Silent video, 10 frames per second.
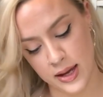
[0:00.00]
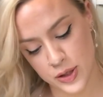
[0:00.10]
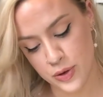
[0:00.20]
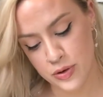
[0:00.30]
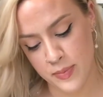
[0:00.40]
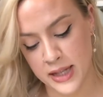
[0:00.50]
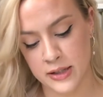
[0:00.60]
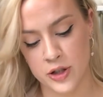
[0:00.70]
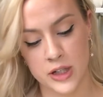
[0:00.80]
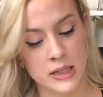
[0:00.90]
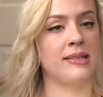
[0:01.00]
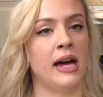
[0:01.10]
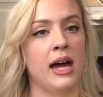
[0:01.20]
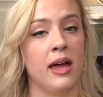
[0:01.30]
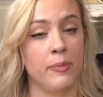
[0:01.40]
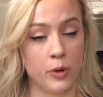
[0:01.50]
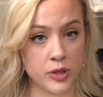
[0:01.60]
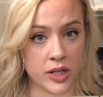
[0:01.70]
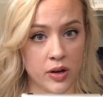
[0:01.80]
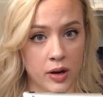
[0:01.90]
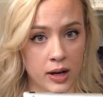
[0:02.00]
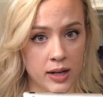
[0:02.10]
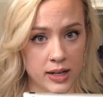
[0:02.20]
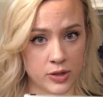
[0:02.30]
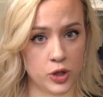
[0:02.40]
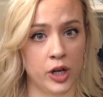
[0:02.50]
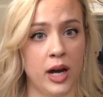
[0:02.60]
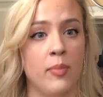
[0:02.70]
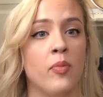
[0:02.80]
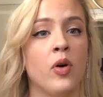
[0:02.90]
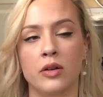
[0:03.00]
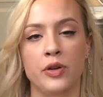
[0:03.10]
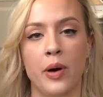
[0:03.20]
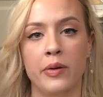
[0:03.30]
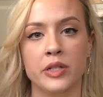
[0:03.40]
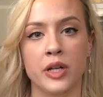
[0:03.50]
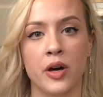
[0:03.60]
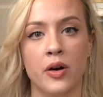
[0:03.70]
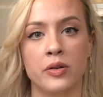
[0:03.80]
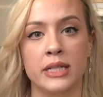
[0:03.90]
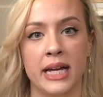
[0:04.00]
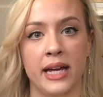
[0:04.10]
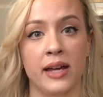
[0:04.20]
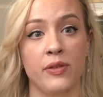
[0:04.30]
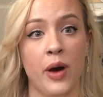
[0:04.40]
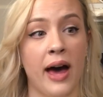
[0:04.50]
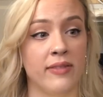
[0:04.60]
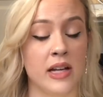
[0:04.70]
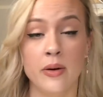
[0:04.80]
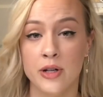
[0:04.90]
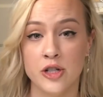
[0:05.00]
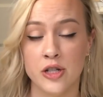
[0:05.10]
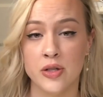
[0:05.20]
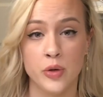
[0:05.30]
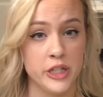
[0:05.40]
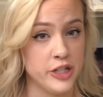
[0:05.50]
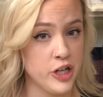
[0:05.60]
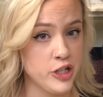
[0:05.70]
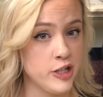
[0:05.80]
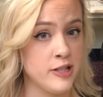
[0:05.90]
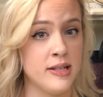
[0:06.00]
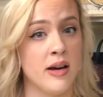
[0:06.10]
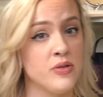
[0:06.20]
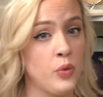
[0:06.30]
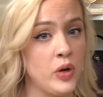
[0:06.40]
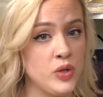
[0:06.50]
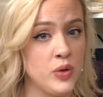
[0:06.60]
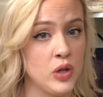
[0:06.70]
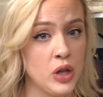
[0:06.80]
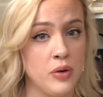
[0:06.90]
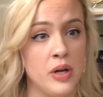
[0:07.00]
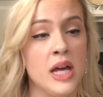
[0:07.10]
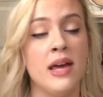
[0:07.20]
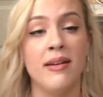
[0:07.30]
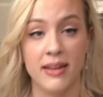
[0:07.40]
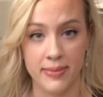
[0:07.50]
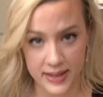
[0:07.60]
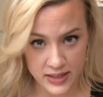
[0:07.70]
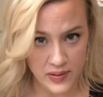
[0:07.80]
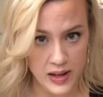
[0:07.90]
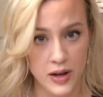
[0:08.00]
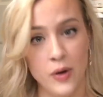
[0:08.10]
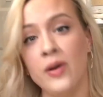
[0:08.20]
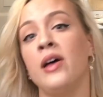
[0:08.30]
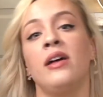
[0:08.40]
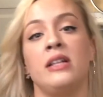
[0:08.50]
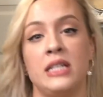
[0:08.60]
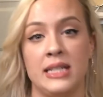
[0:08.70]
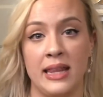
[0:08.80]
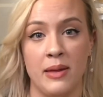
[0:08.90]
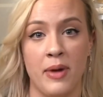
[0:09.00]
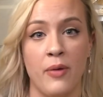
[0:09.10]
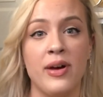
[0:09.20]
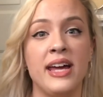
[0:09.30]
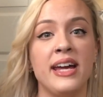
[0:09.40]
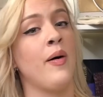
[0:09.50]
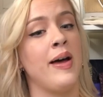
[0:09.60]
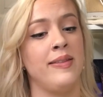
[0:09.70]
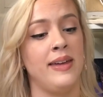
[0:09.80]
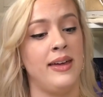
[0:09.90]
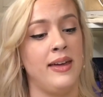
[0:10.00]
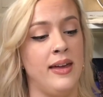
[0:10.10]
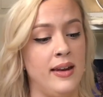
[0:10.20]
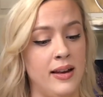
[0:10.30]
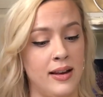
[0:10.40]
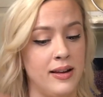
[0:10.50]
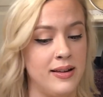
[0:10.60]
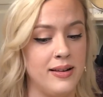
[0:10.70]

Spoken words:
to the messages. I posted on Instagram a few hours ago saying if you have any questions or suggestions as for what to include in this video, to send them my way. And then